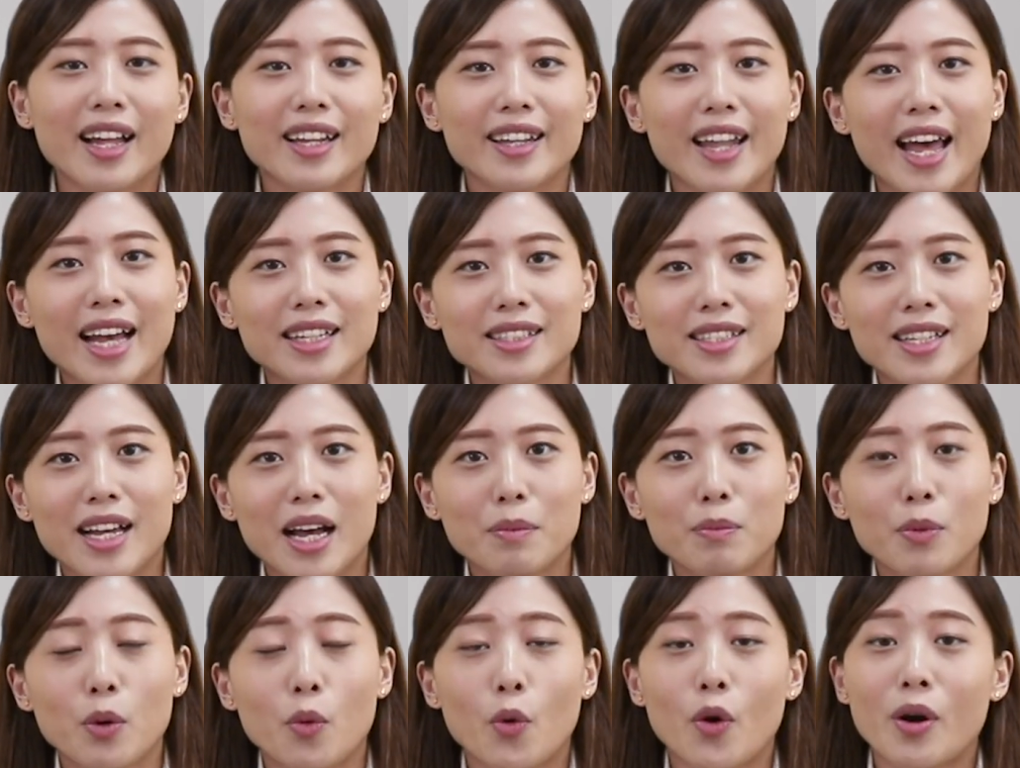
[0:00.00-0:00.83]

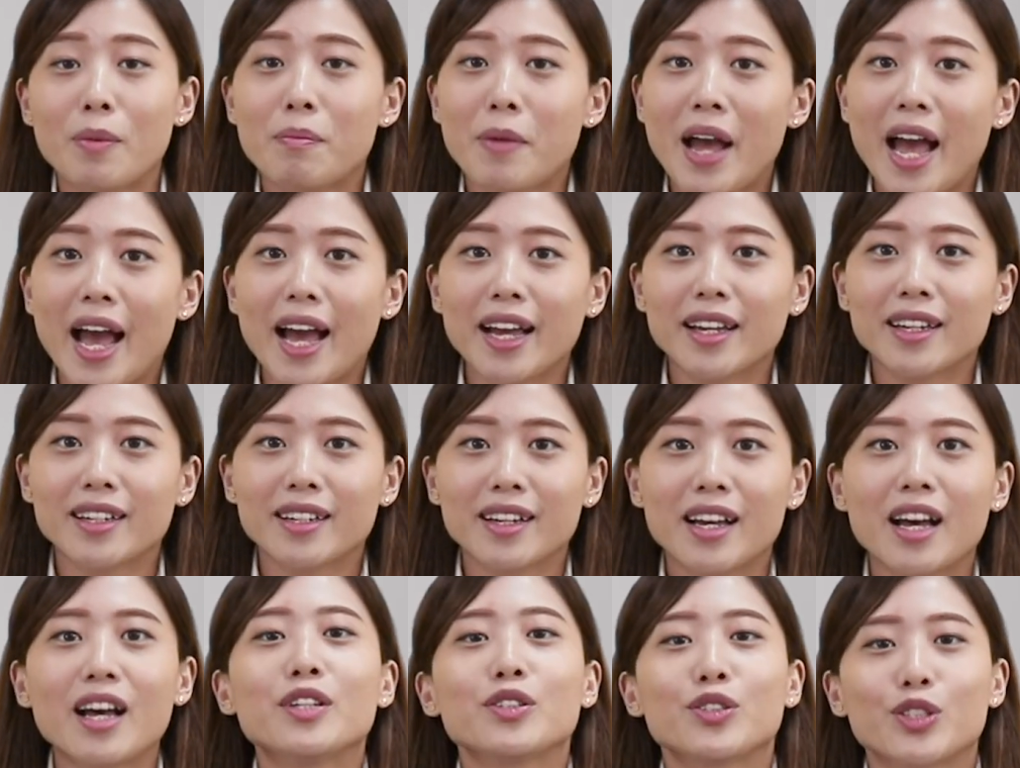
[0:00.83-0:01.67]
laptop, or Mac
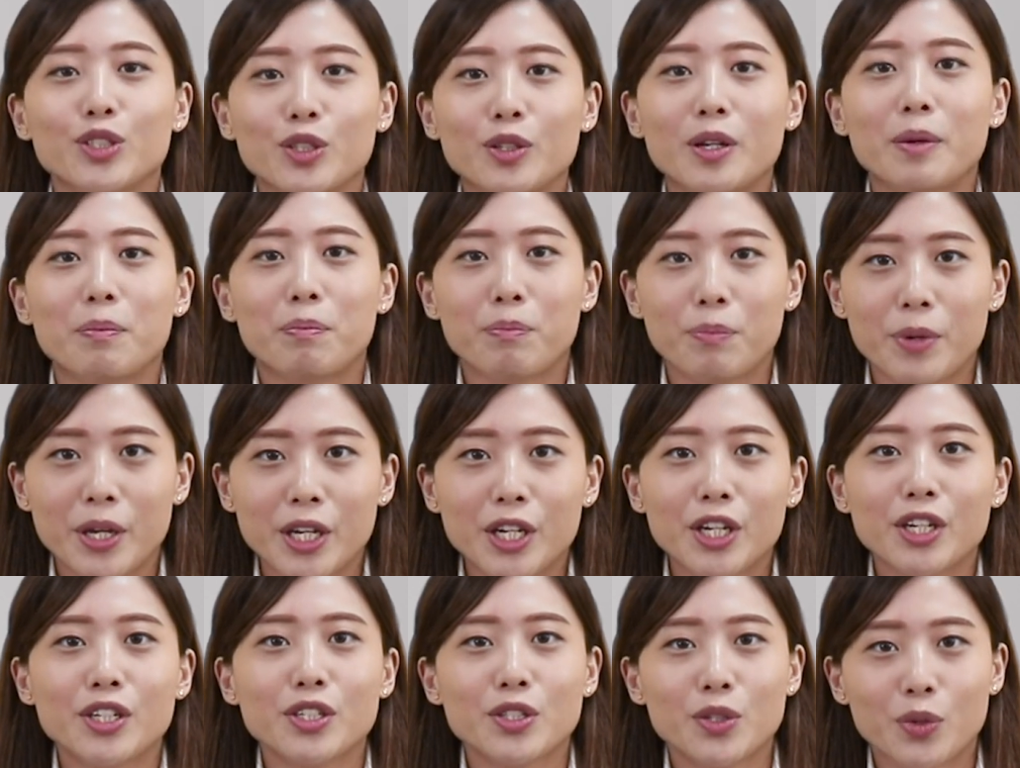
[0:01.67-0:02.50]
to the
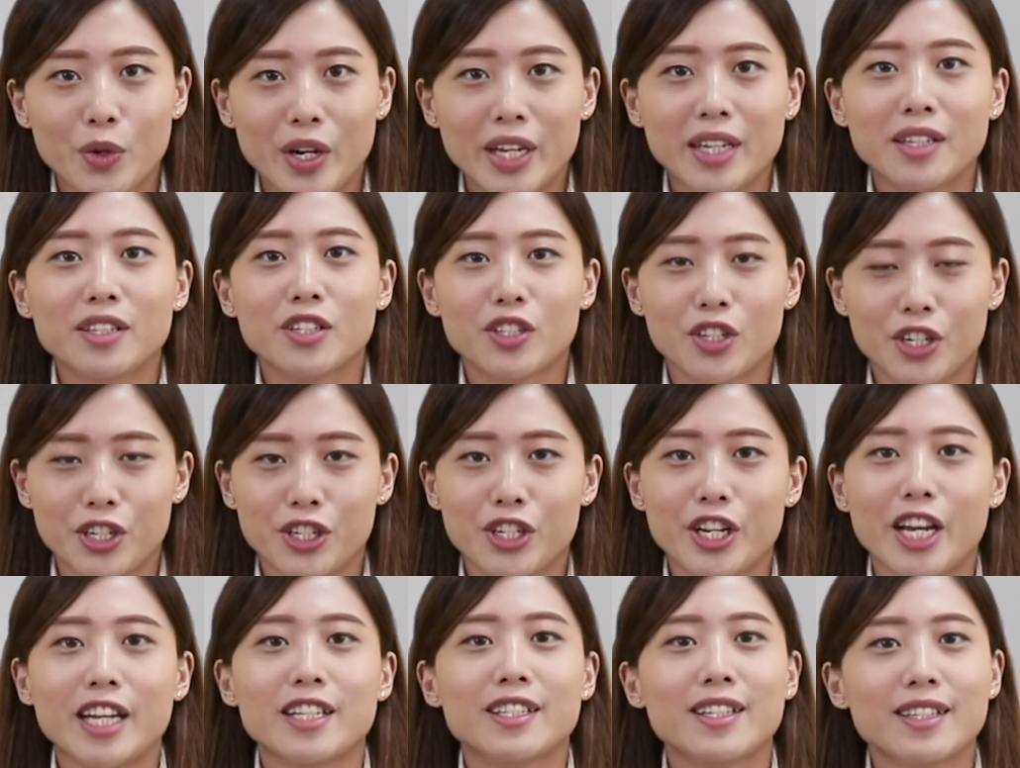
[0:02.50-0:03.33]
bigger screens
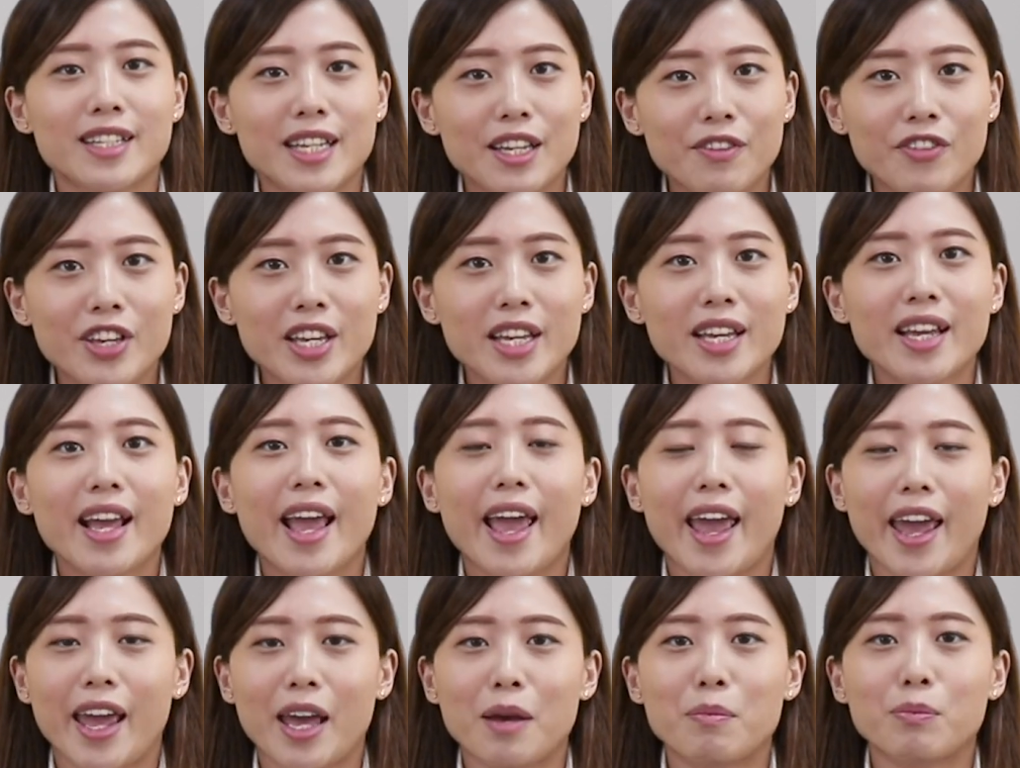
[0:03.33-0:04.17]
such as TV
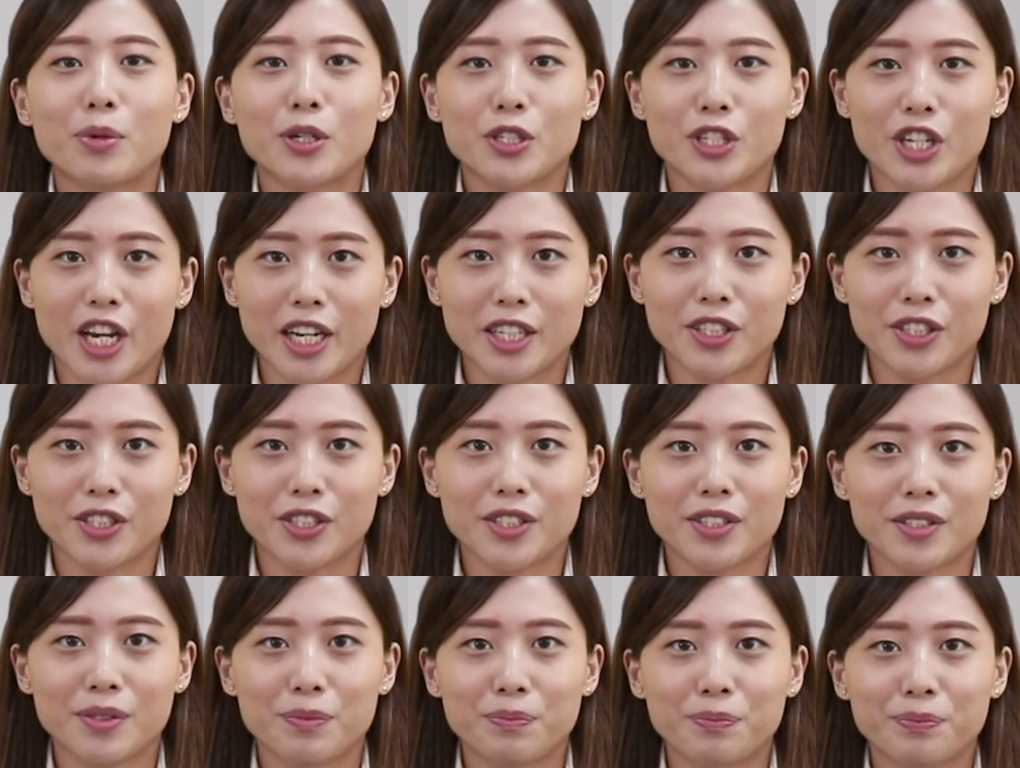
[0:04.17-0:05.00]
and
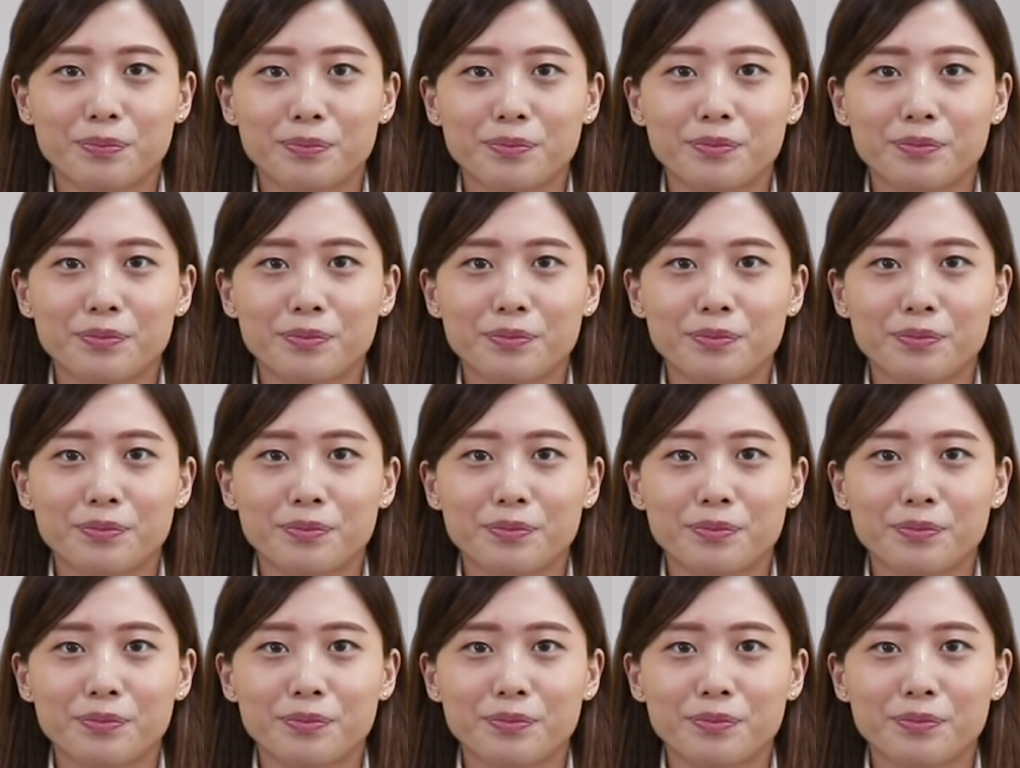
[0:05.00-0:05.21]
projectors.